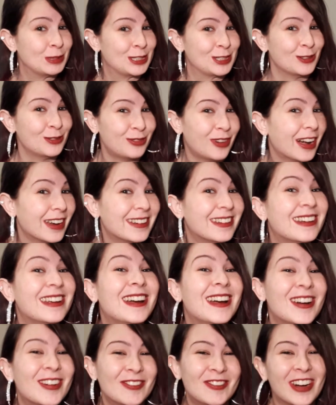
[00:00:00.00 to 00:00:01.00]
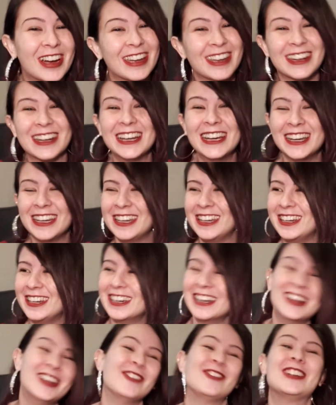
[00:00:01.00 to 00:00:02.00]
so fun. But
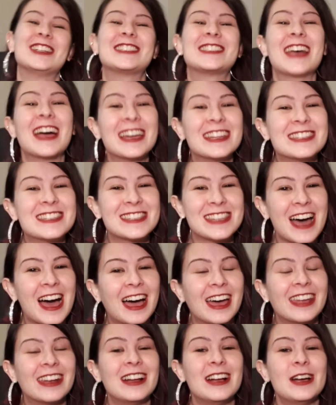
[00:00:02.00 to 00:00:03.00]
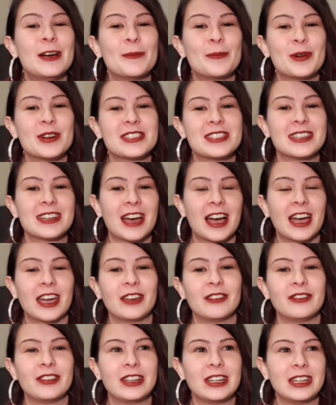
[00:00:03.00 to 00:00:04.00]
besides that, Poison
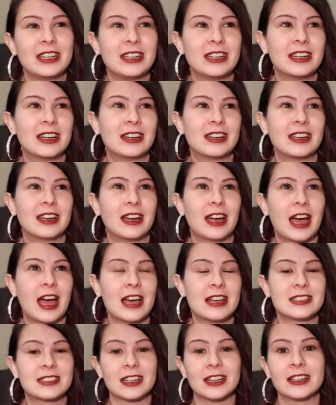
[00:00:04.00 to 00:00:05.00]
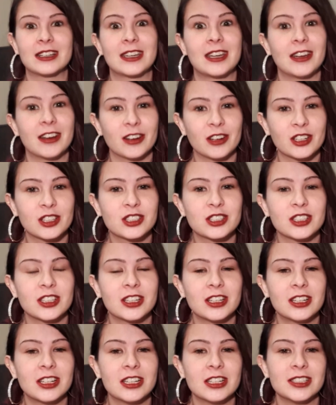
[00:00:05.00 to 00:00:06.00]
Ivy as a
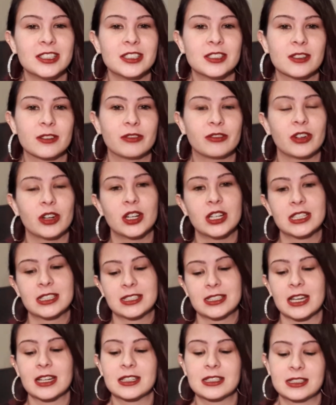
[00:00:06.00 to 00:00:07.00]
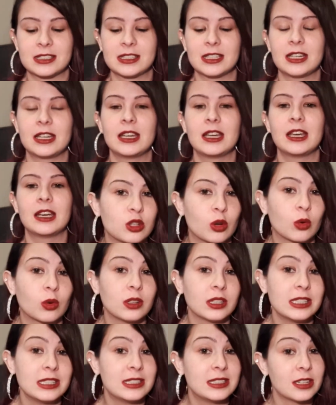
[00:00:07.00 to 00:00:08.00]
character is very sexy,
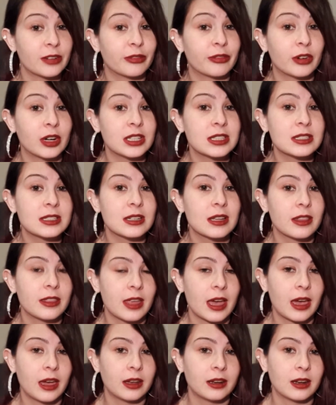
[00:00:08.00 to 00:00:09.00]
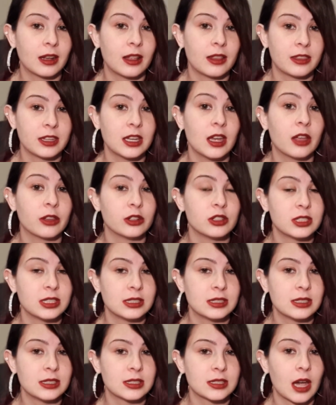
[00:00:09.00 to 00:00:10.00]
totally different than the other
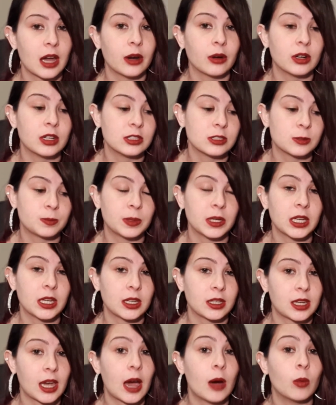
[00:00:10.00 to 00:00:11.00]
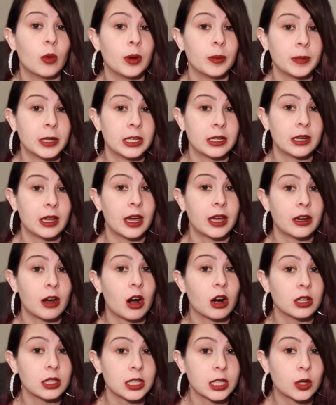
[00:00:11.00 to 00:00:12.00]
DC sirens being Catwoman and
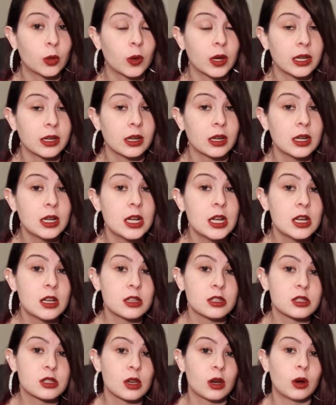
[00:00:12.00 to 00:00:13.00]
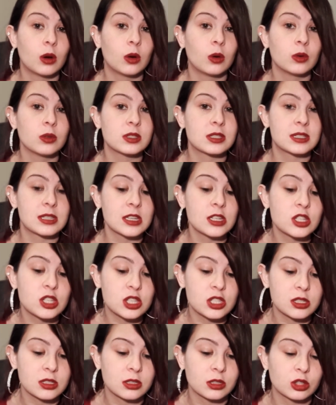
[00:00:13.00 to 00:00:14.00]
Harley Quinn. So
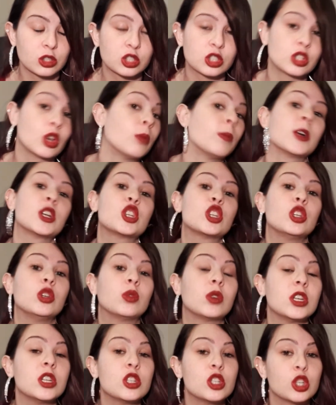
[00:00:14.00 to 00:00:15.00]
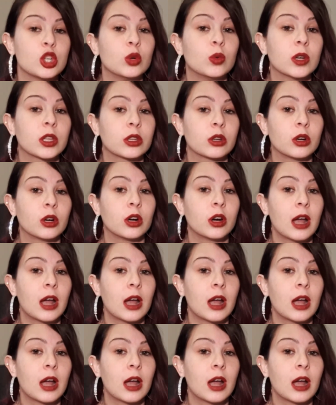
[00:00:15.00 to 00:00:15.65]
since there's so much you can do with her